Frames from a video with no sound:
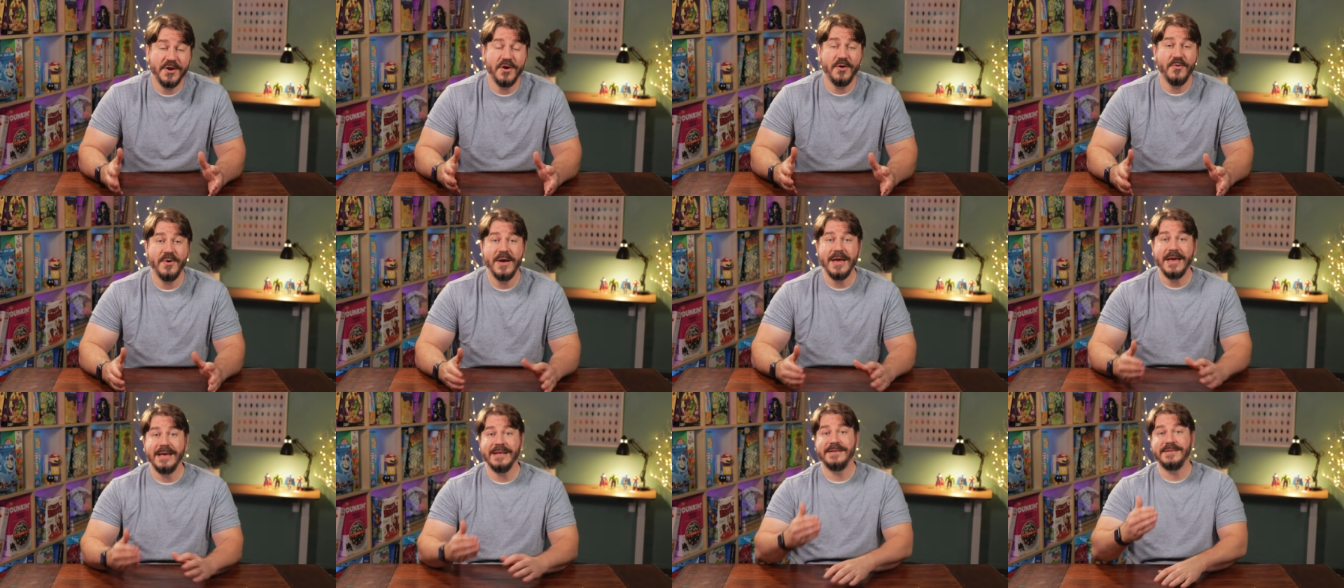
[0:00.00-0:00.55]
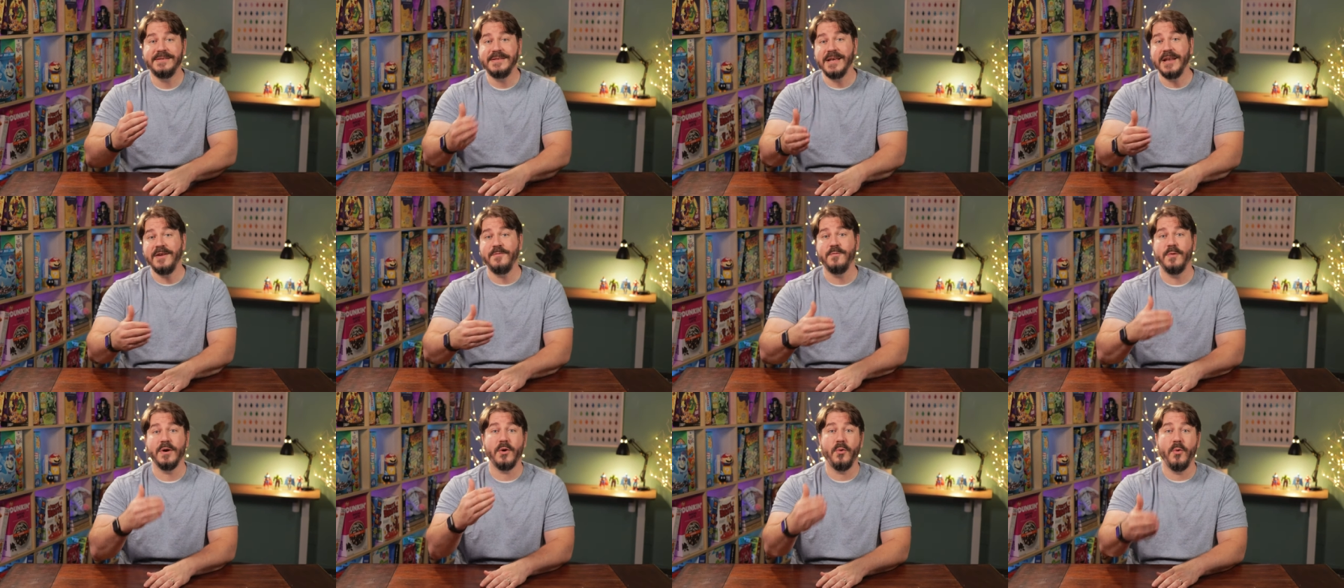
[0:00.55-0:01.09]
So
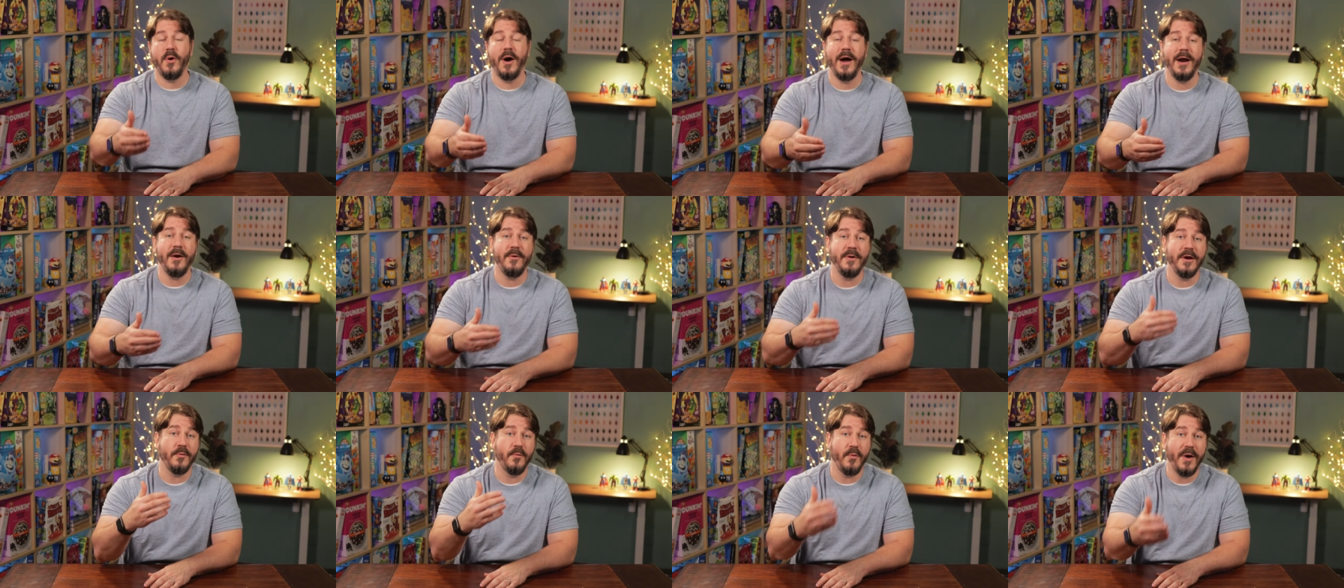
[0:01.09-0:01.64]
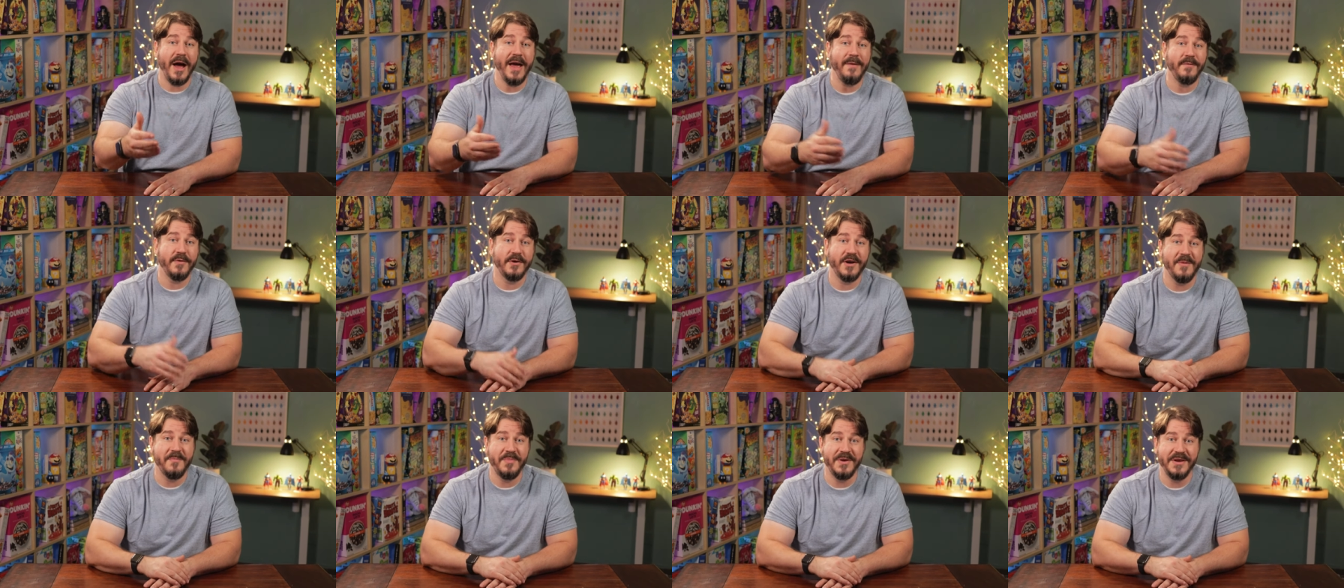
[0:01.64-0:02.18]
instead of requiring rival
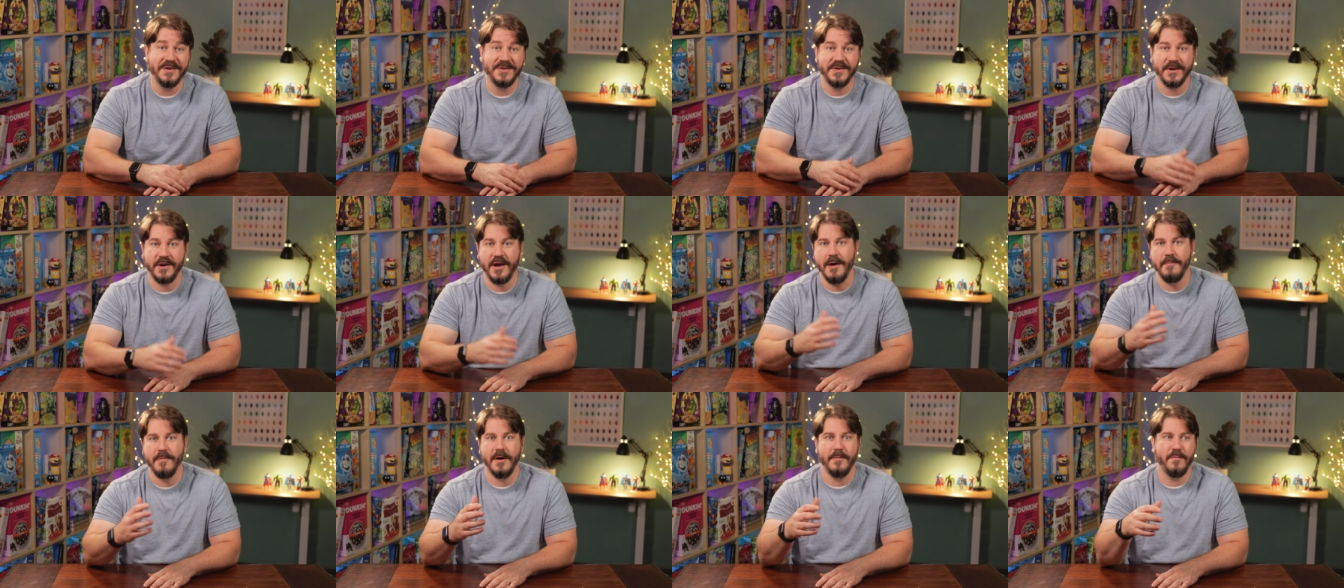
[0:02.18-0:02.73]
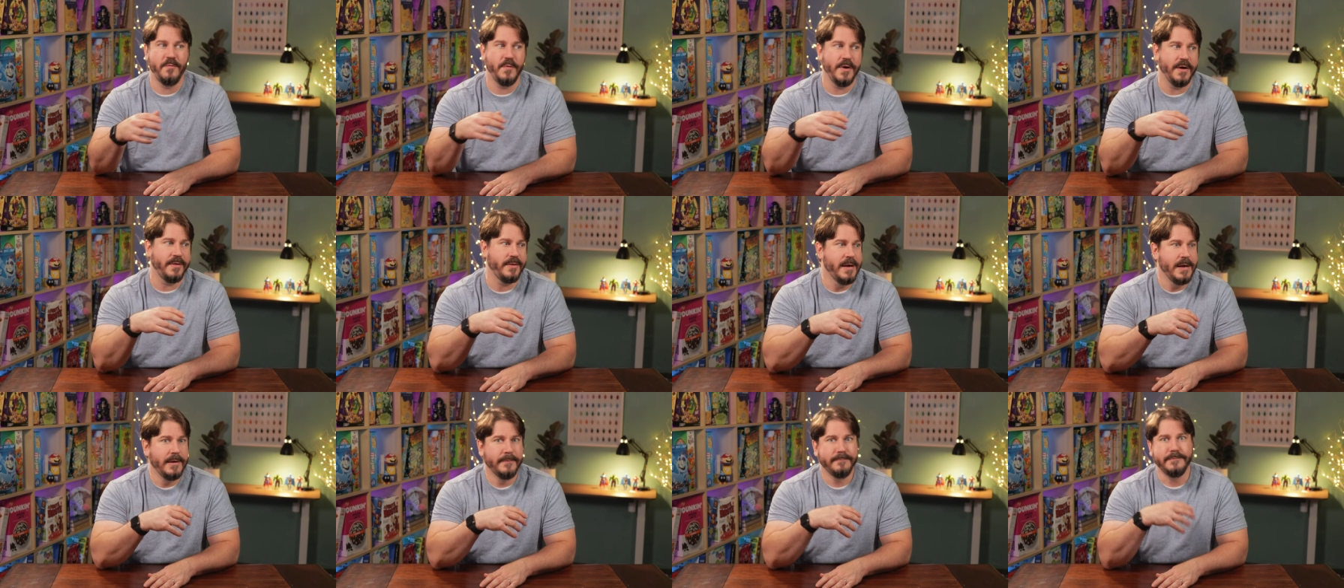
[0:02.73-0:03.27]
companies to come up
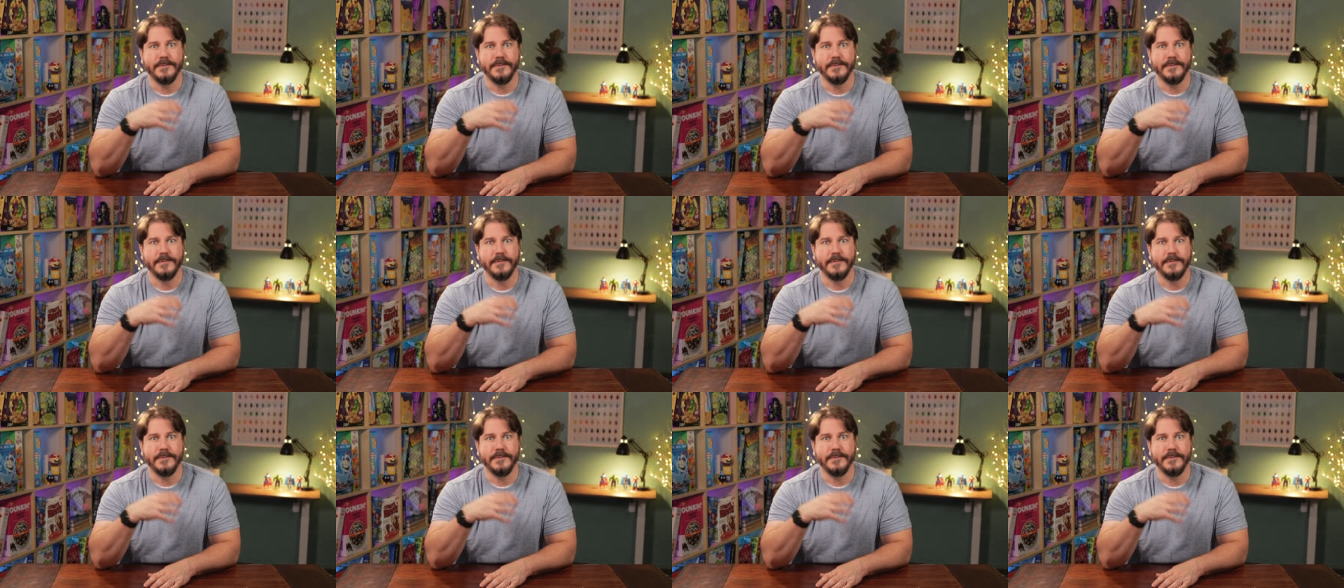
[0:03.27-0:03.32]
with